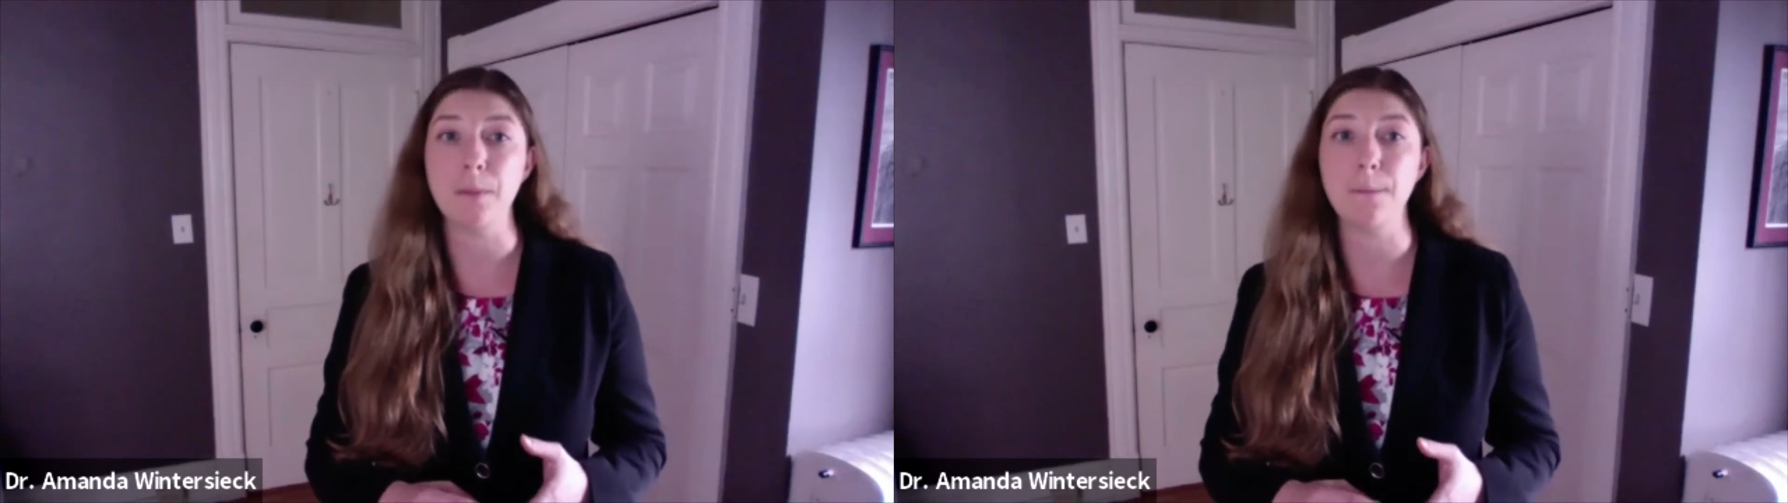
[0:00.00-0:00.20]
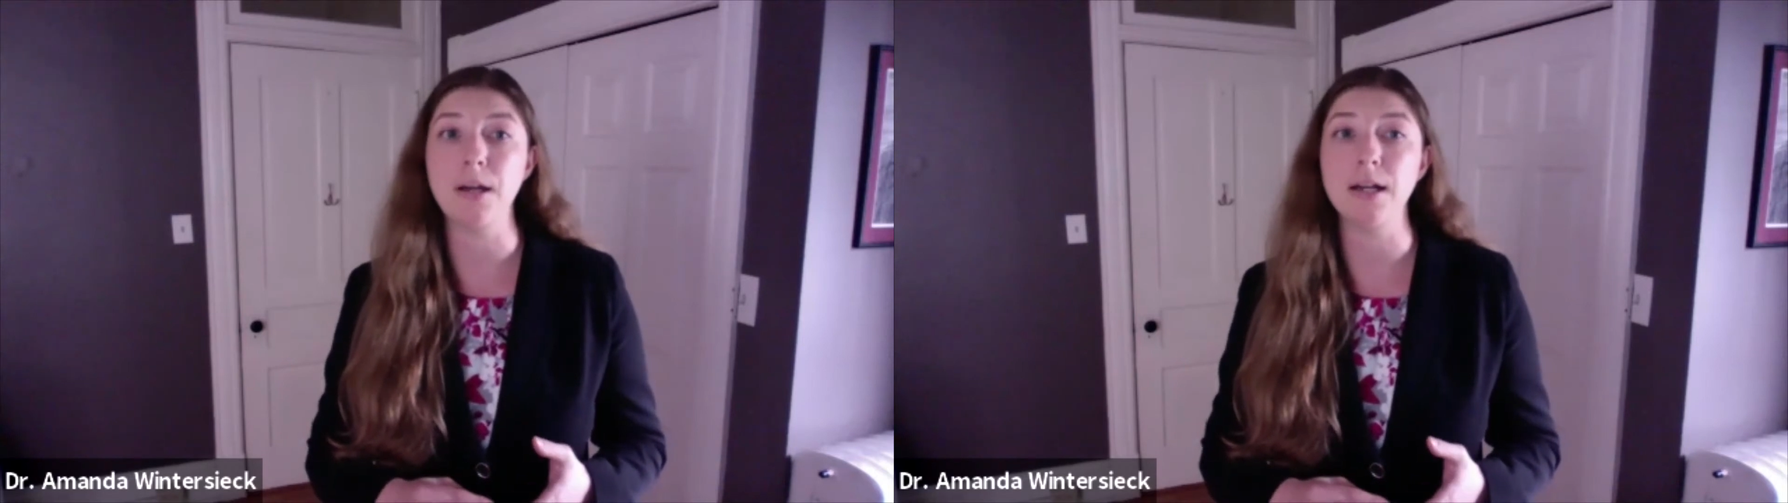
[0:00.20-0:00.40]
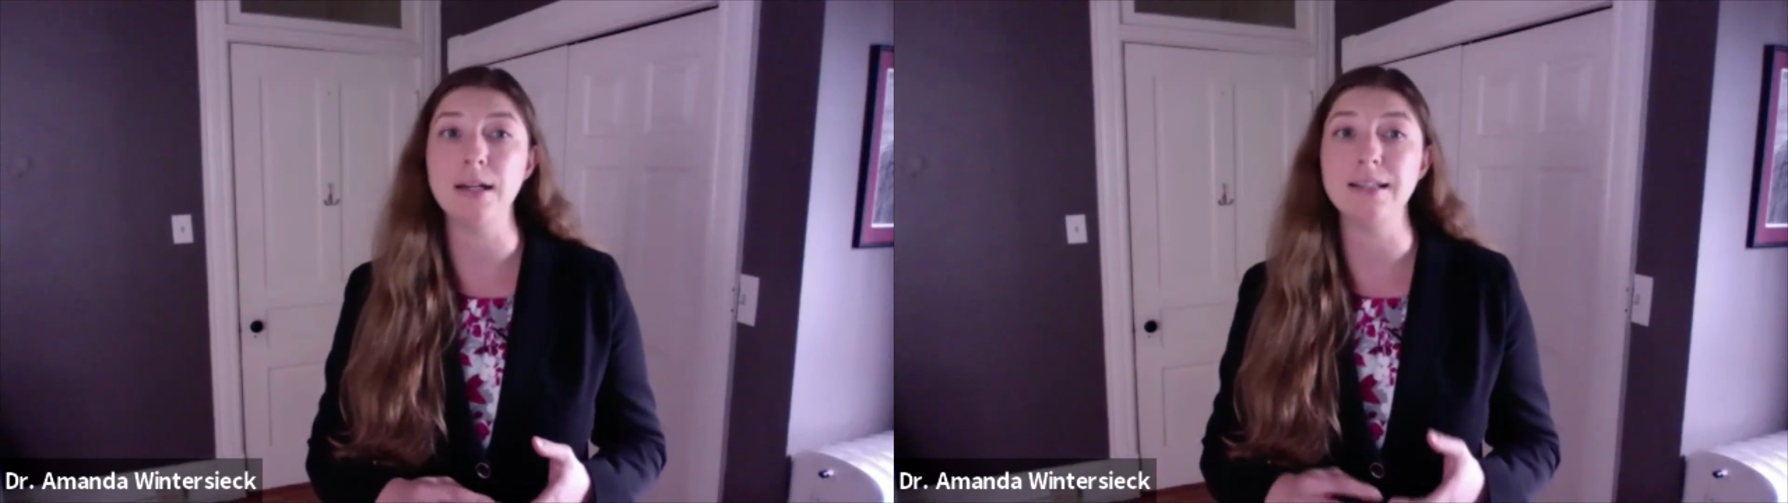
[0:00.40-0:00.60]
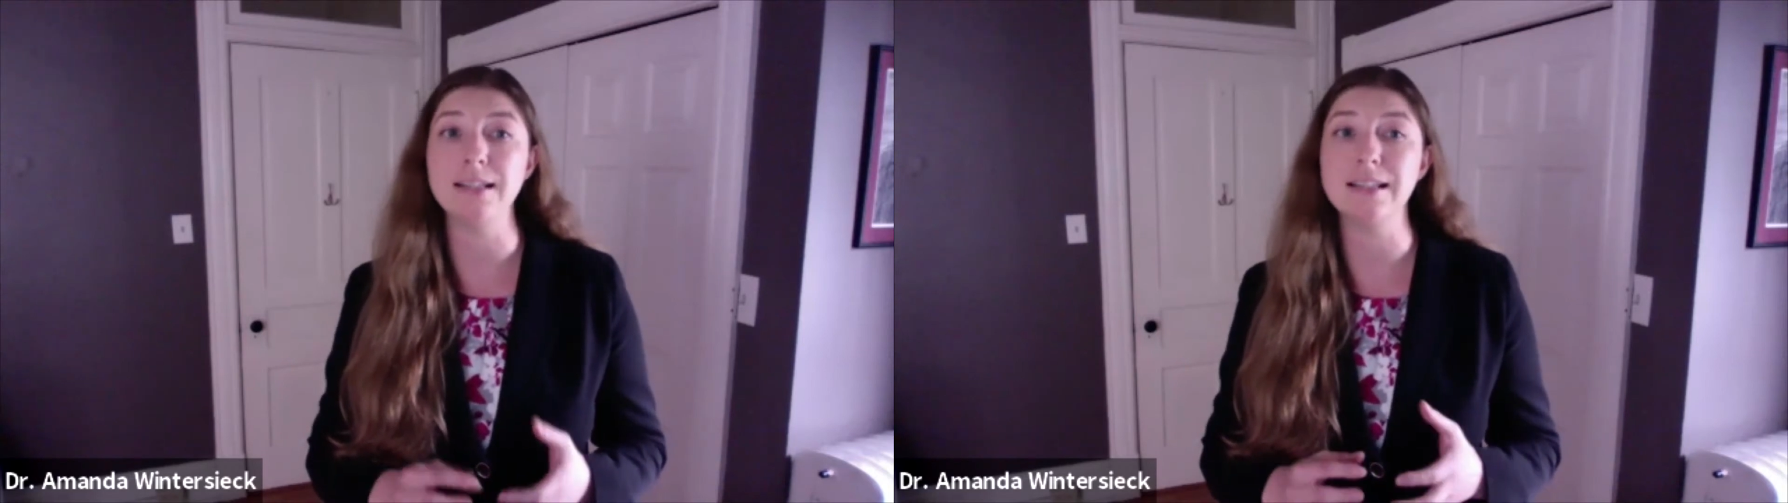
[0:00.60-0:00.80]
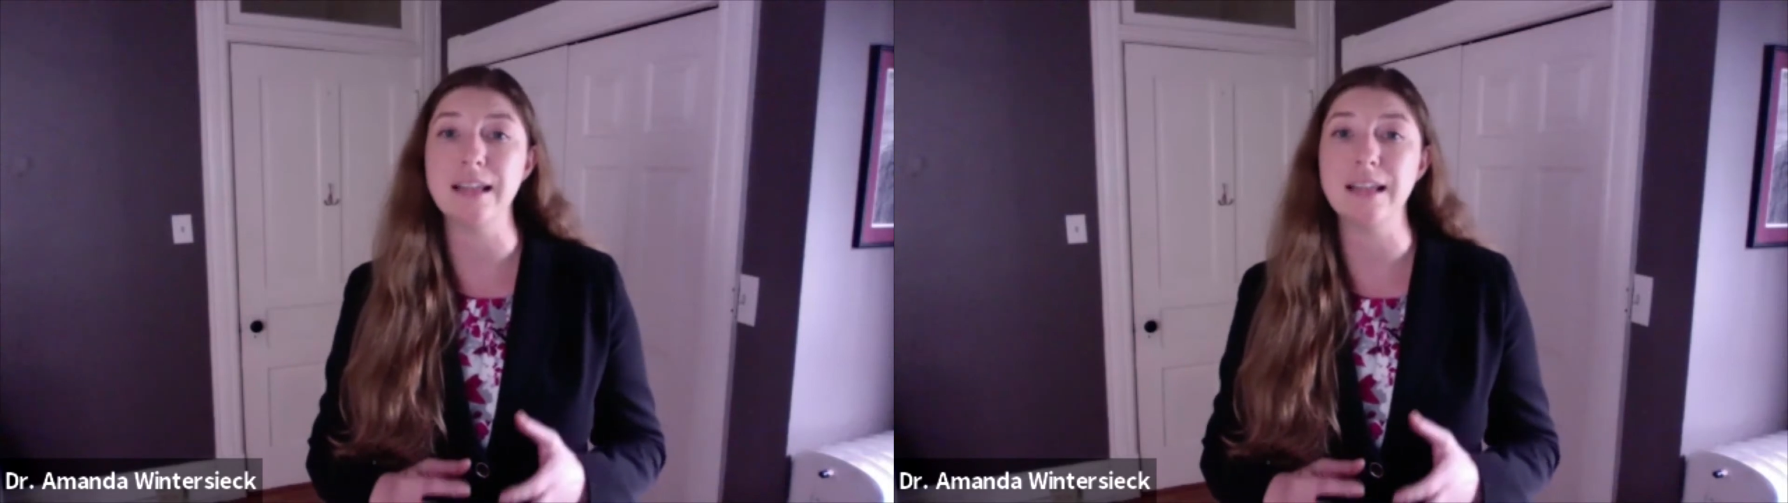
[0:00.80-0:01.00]
but it is
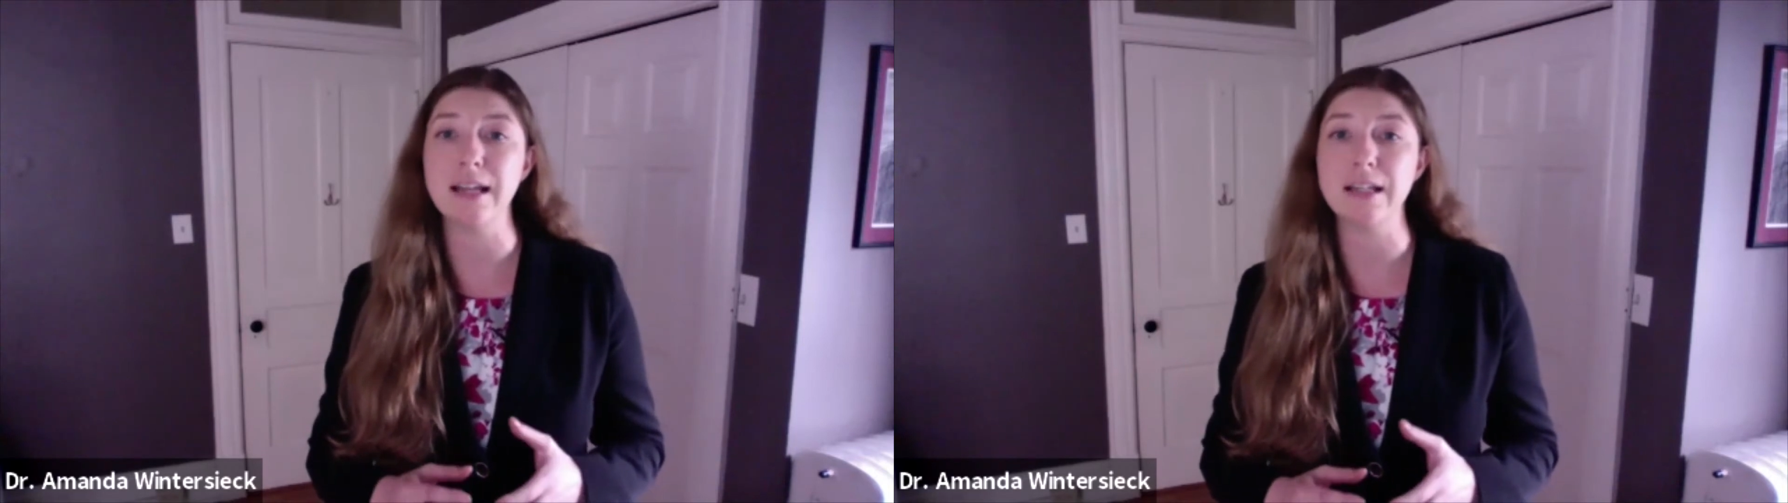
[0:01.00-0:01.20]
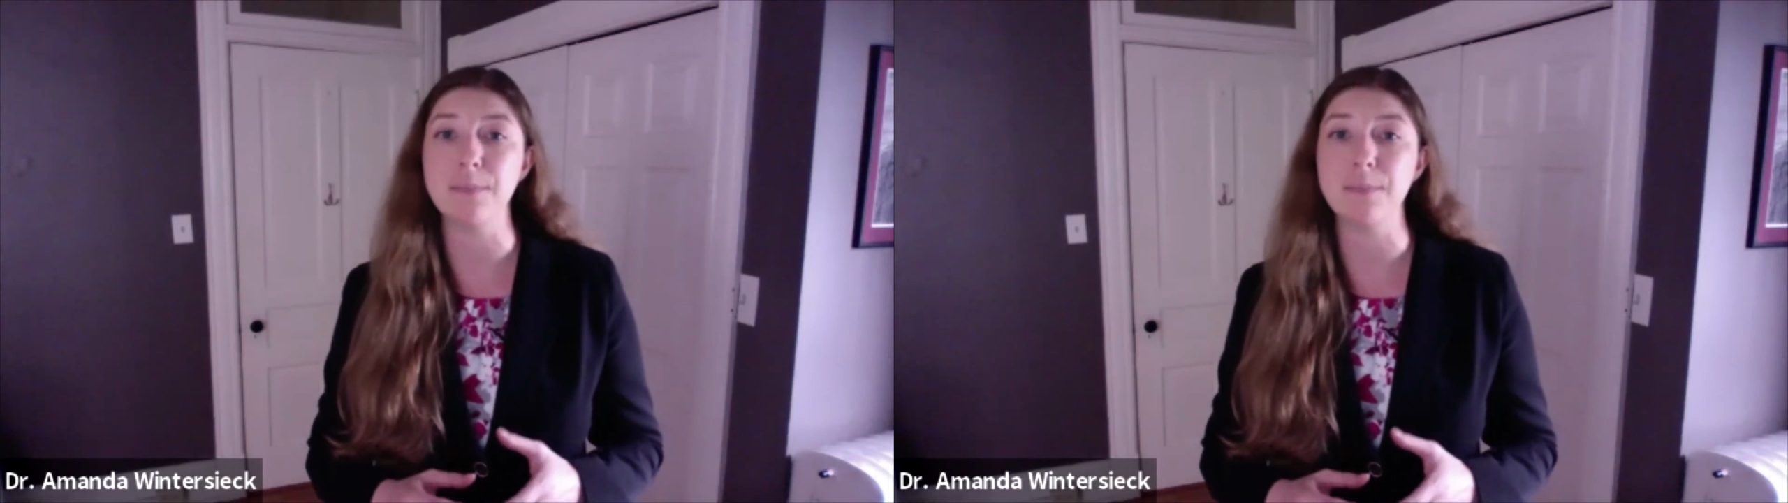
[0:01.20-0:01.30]
distinct